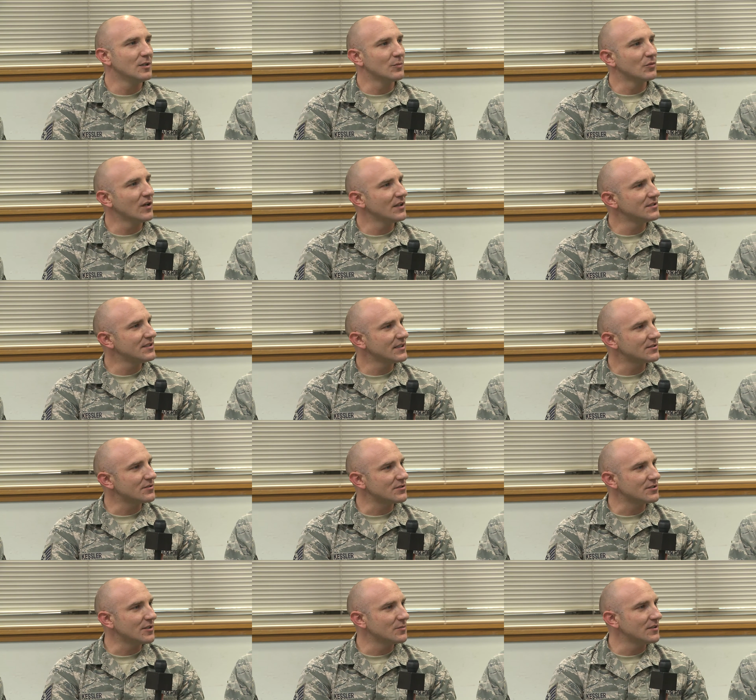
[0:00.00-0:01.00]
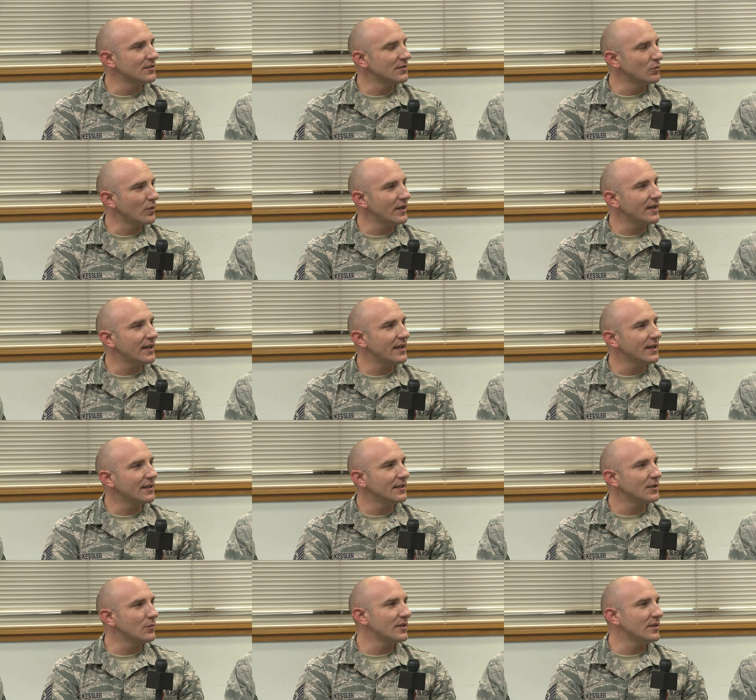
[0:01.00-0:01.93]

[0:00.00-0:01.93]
projects or something way ahead that